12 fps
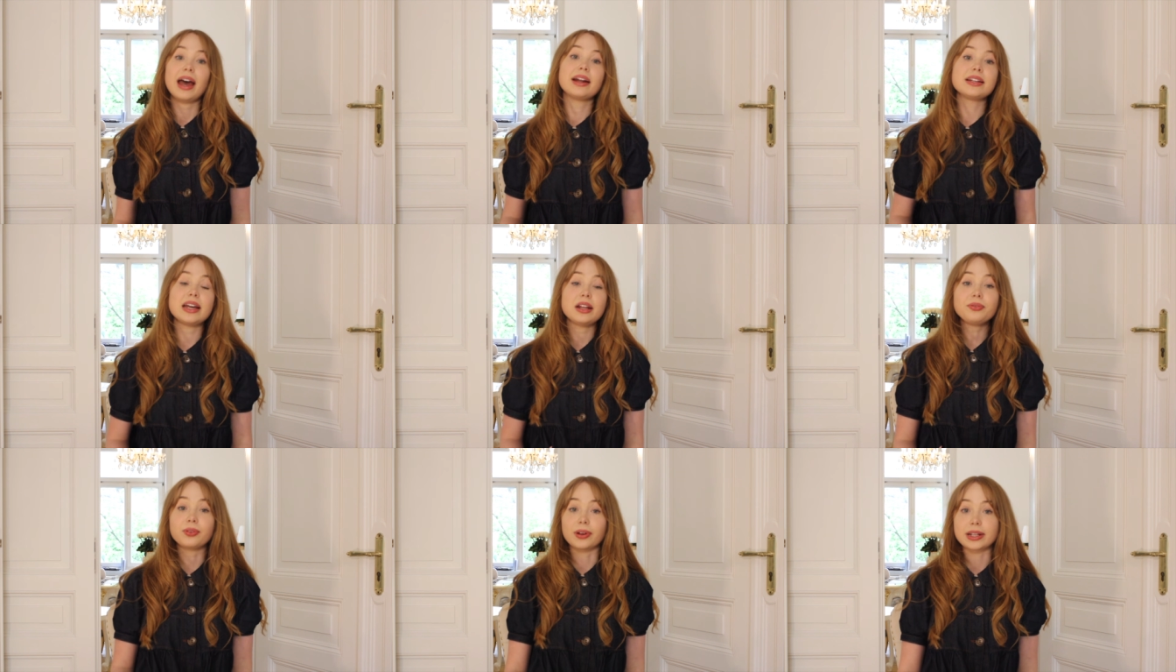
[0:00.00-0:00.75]
and the
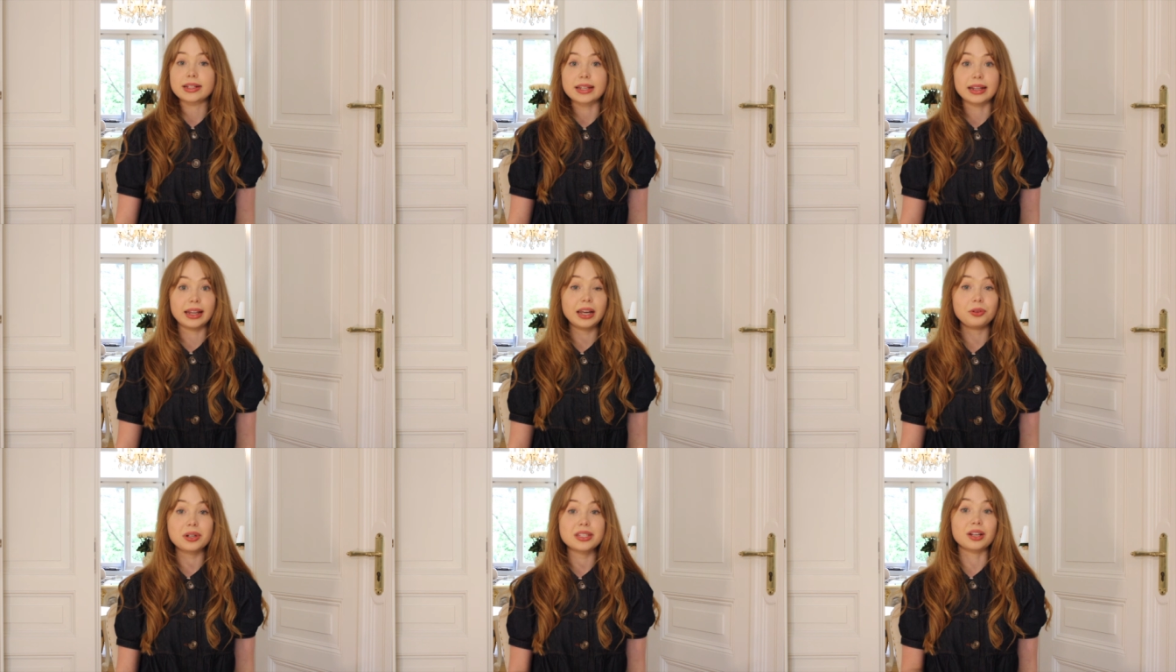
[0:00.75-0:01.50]
influence that
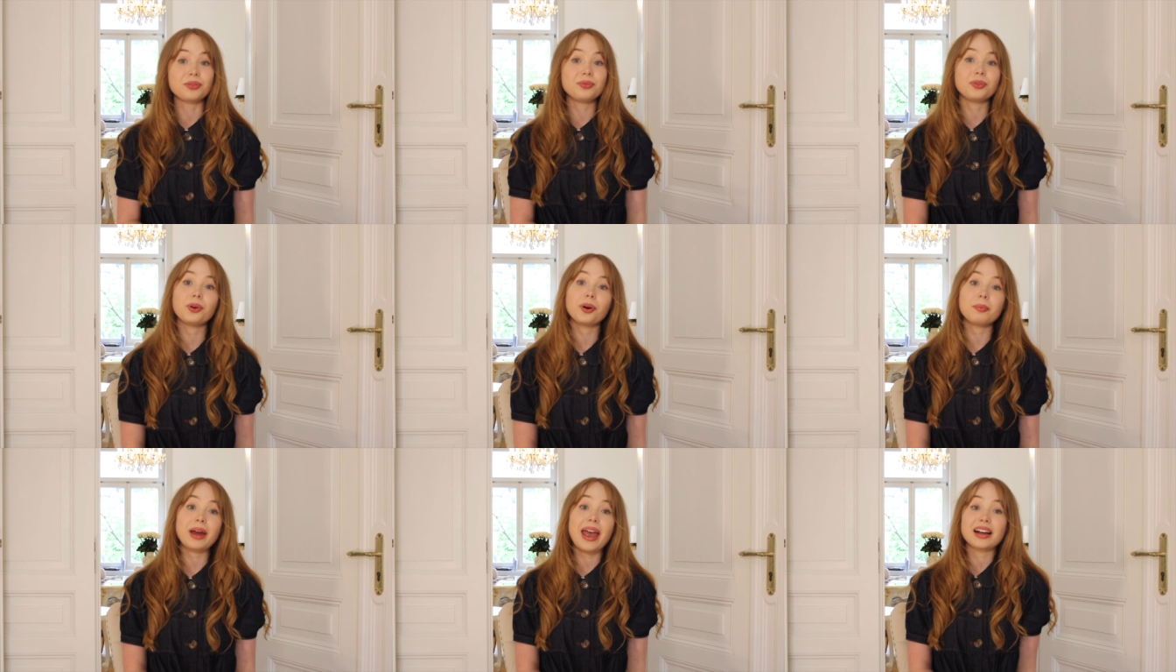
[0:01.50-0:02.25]
linguistic
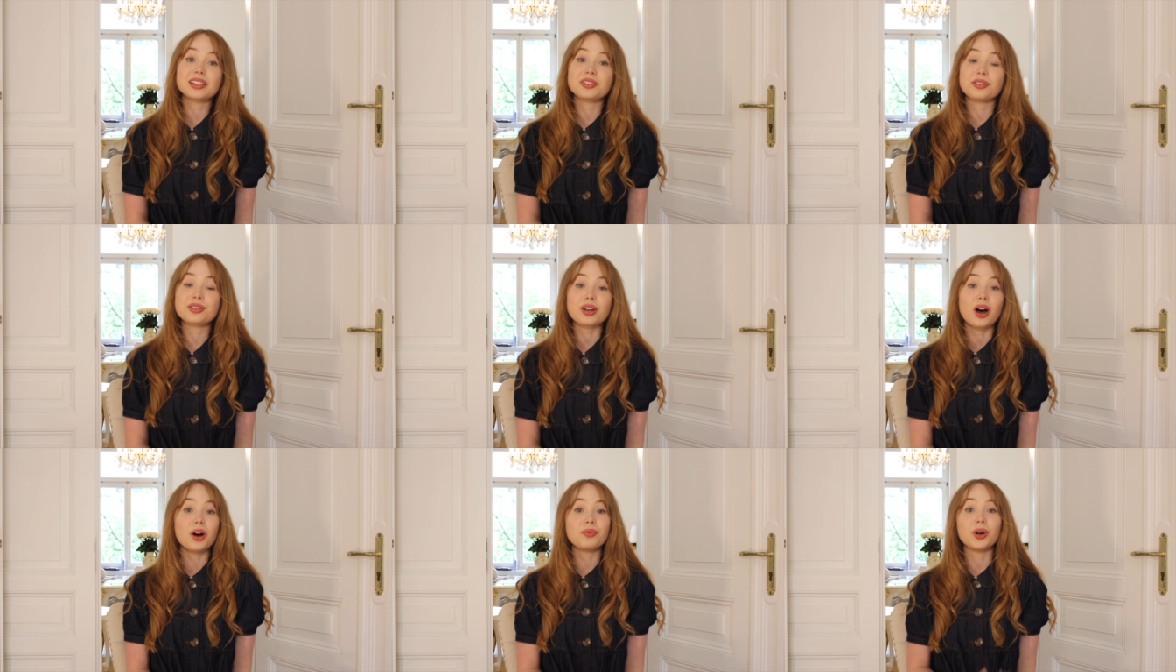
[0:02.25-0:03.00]
form exerts
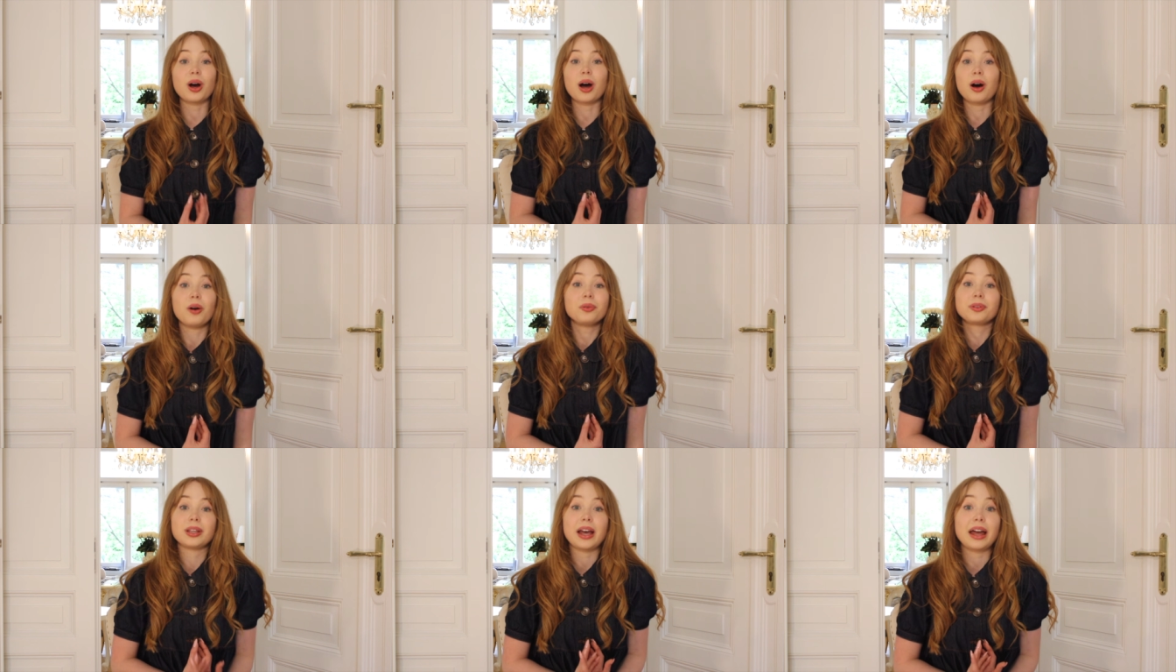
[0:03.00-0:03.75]
our
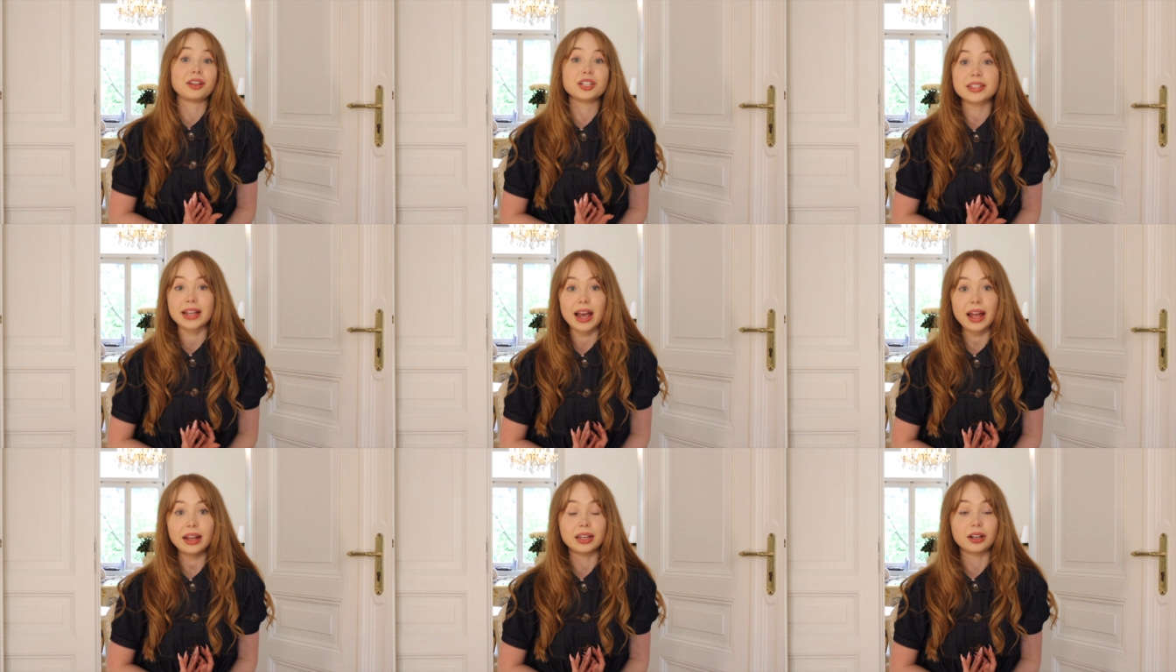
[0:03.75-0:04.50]
own
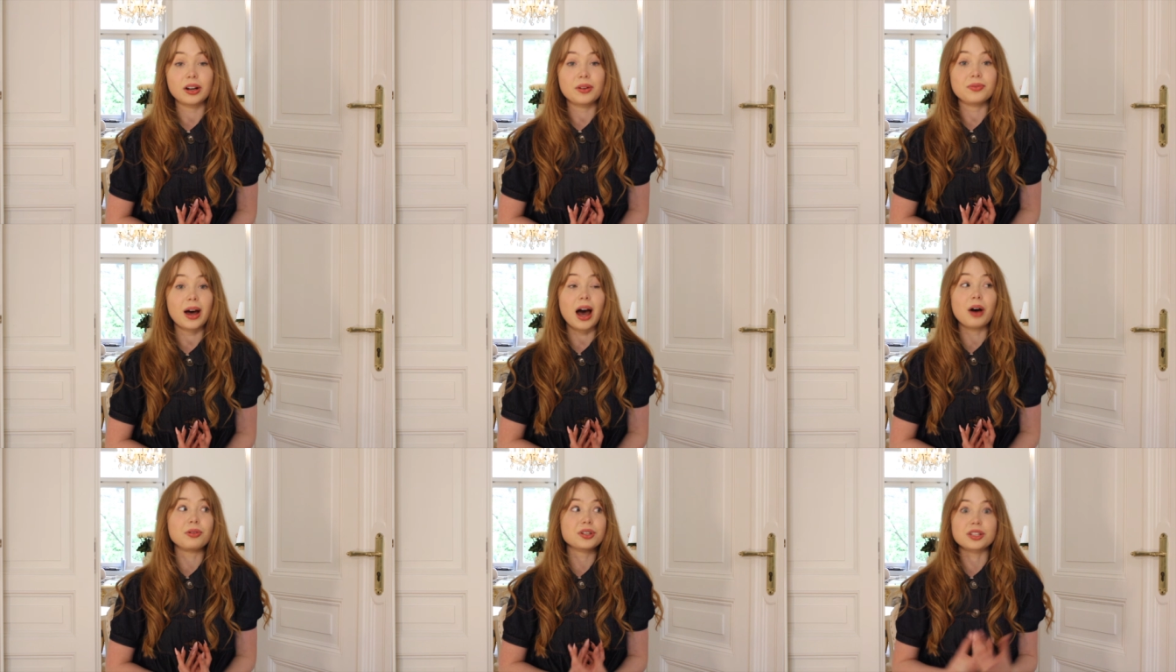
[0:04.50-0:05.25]
understanding of
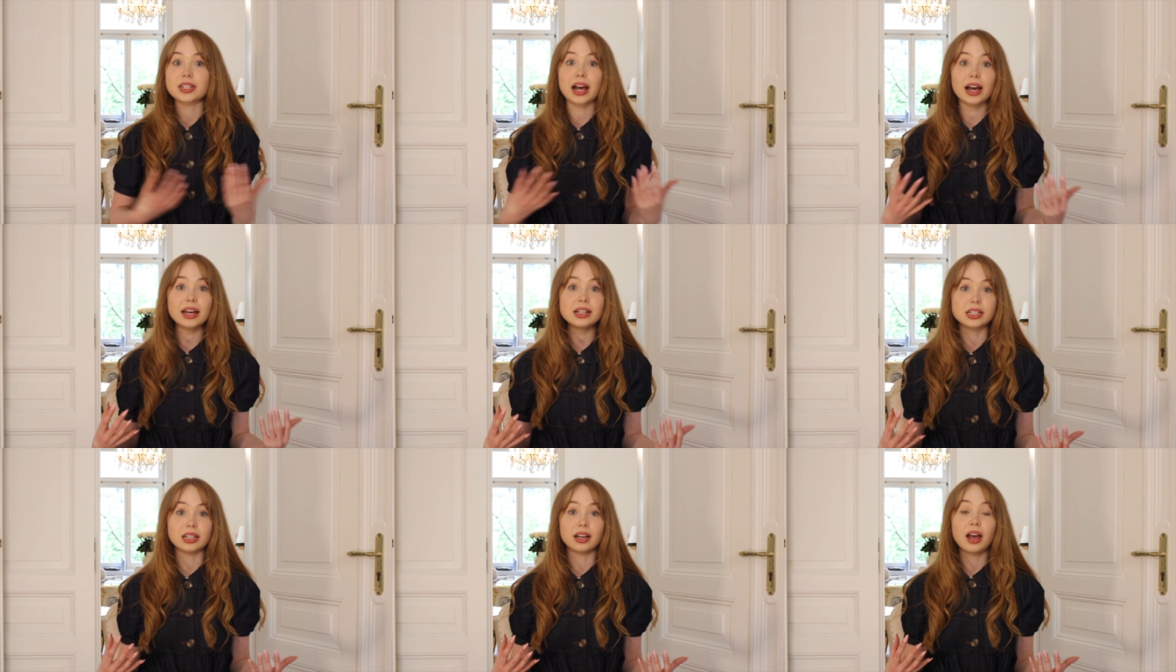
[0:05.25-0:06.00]
our
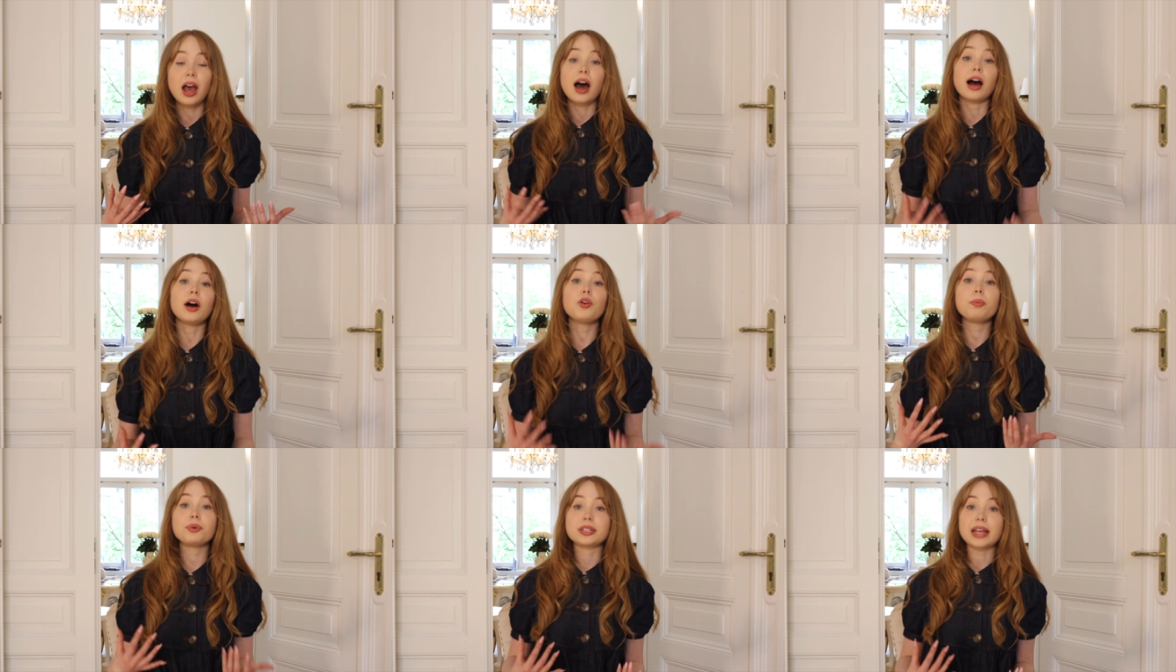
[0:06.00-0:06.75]
society. Our
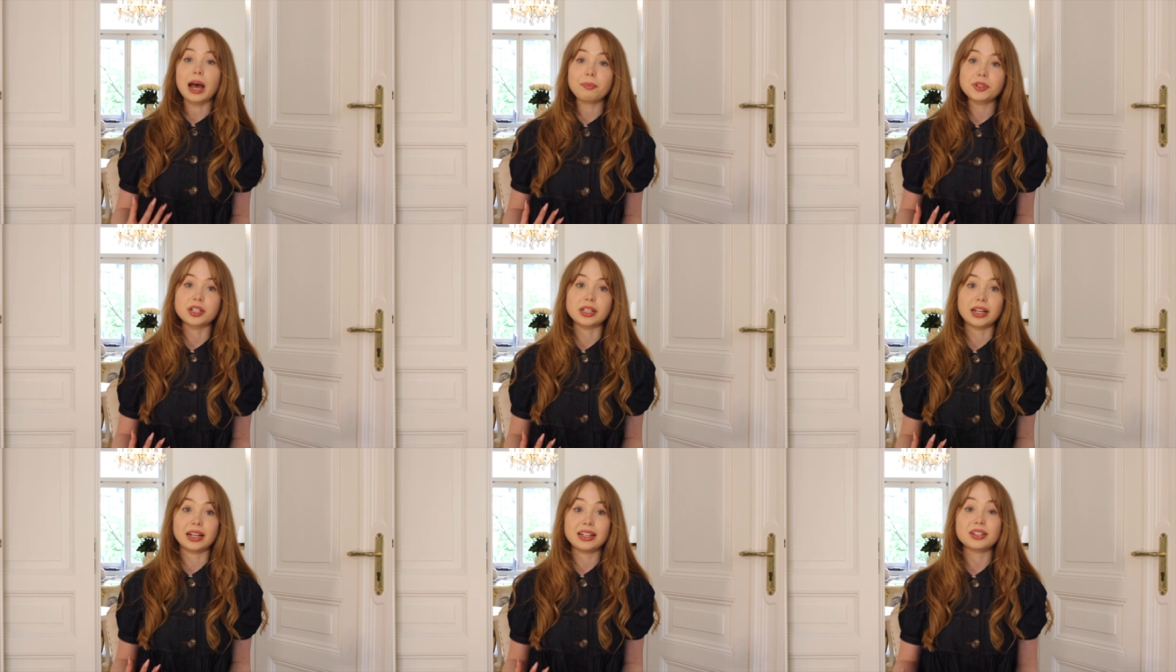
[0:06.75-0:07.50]
perception
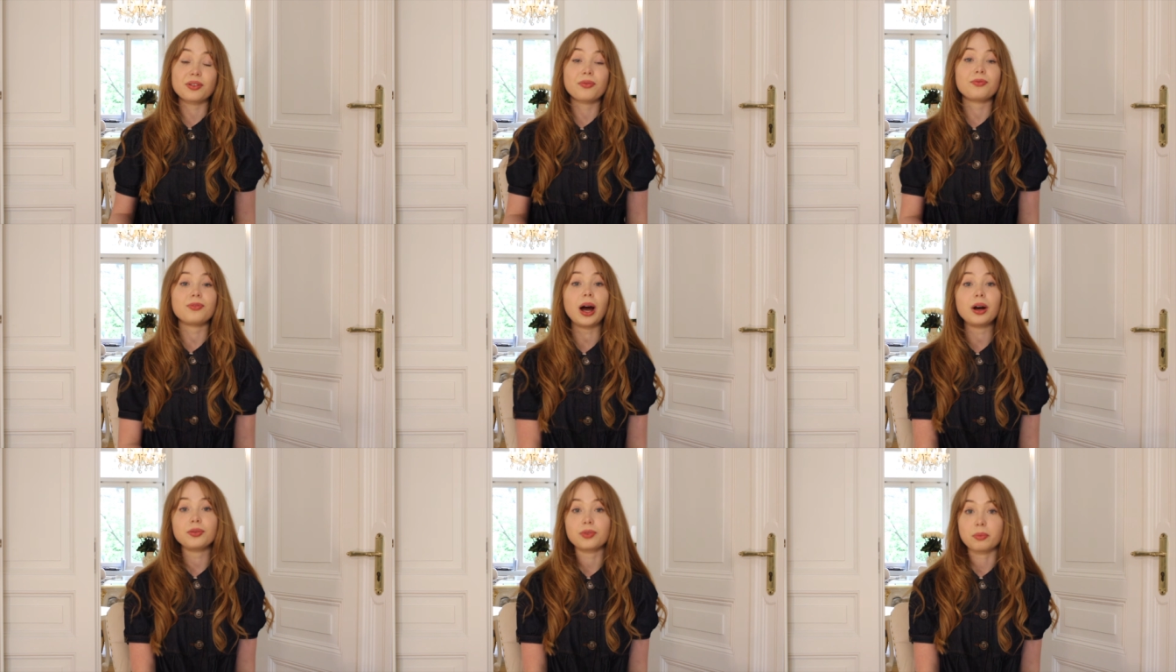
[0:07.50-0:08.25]
then is
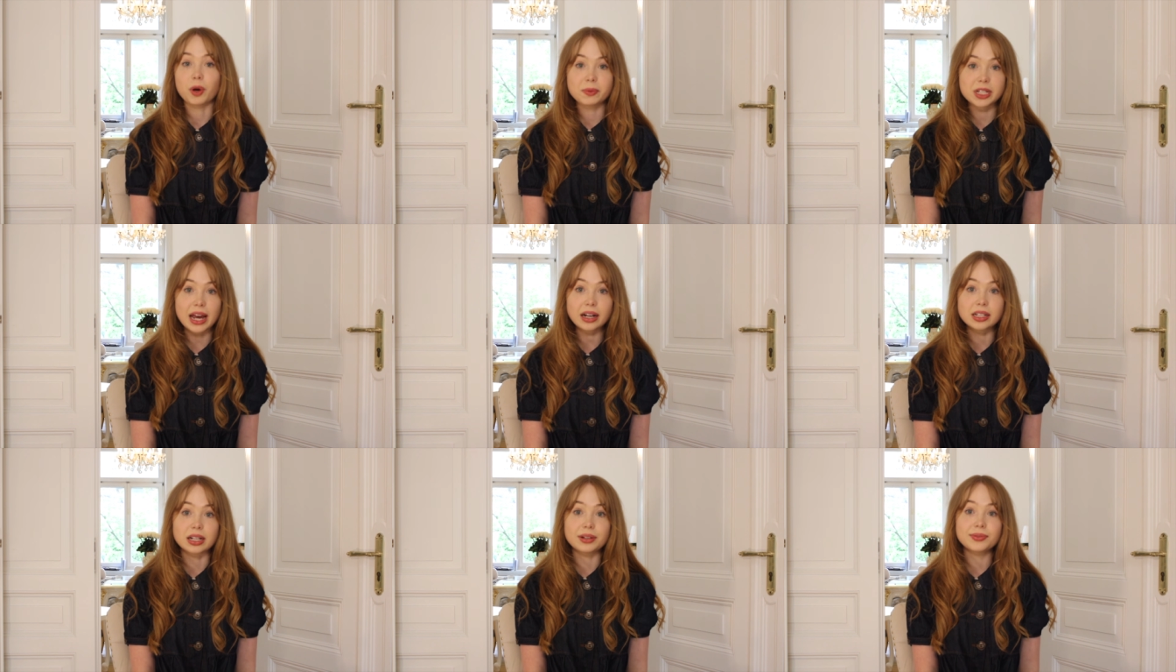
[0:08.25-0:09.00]
far from
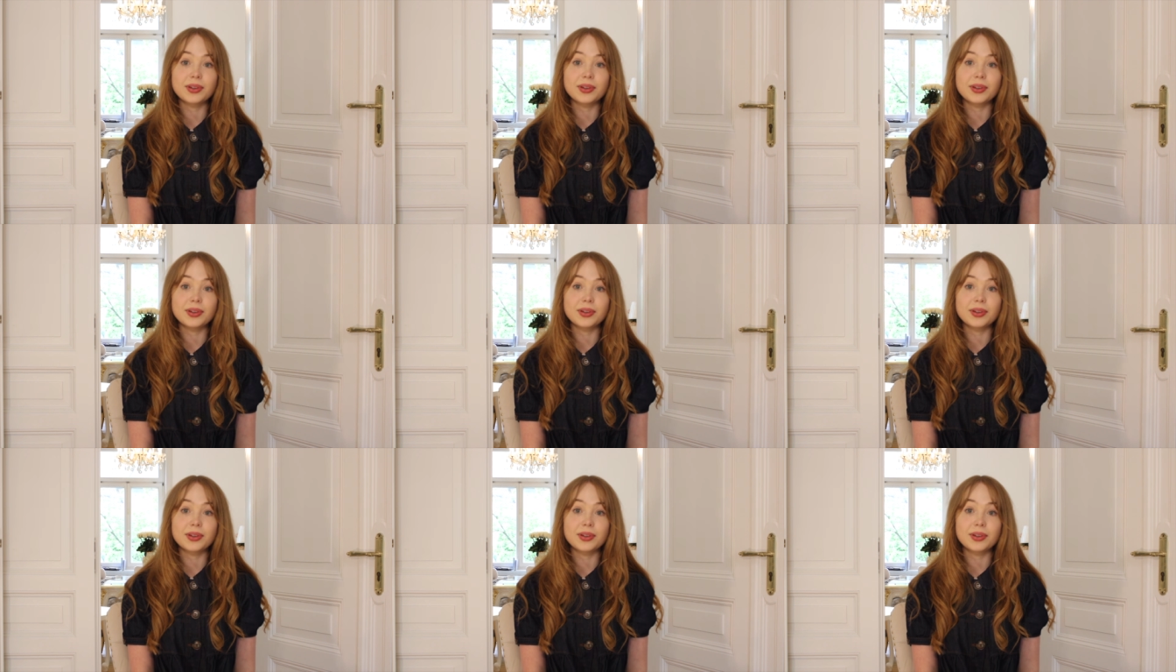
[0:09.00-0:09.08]
objective,